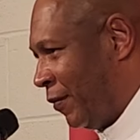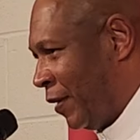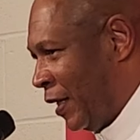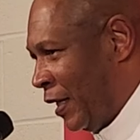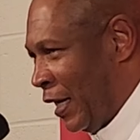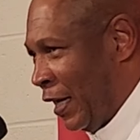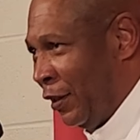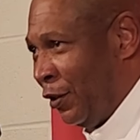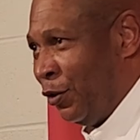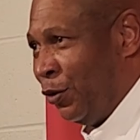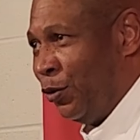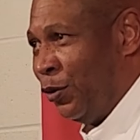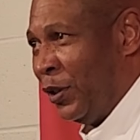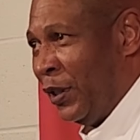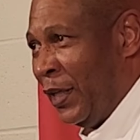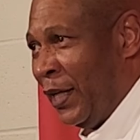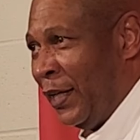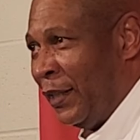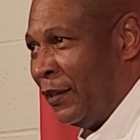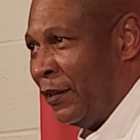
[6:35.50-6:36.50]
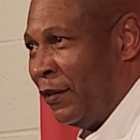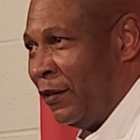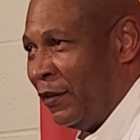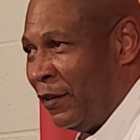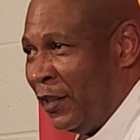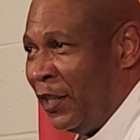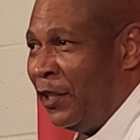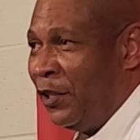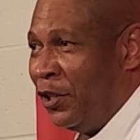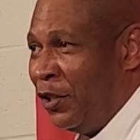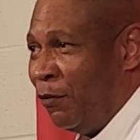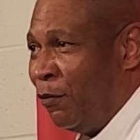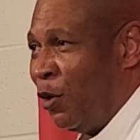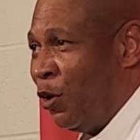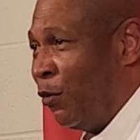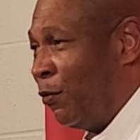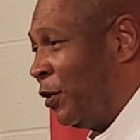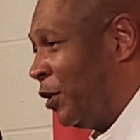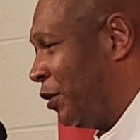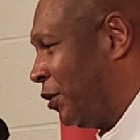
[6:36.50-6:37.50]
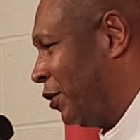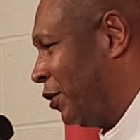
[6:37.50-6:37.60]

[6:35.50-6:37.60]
And I use it as teaching moments.